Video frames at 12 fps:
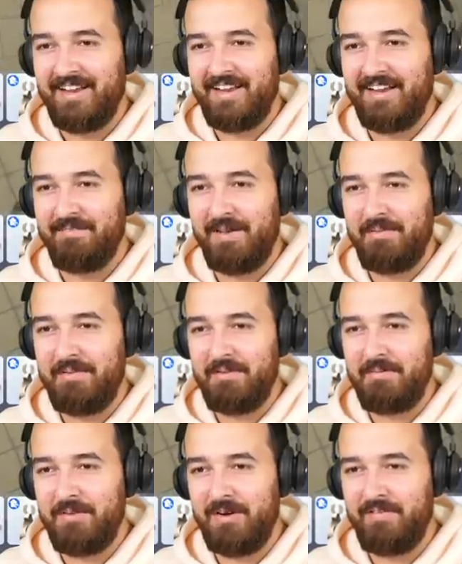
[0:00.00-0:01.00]
Uh, maybe
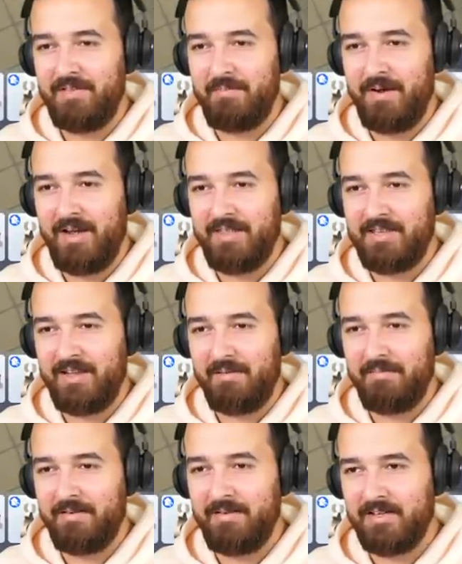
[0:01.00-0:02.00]
we move the
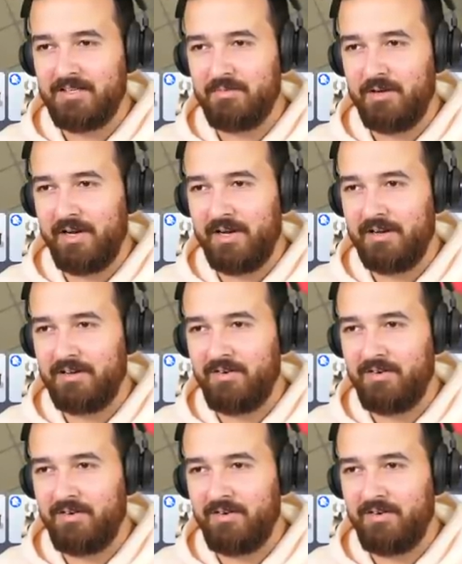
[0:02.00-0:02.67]
bathtub this way,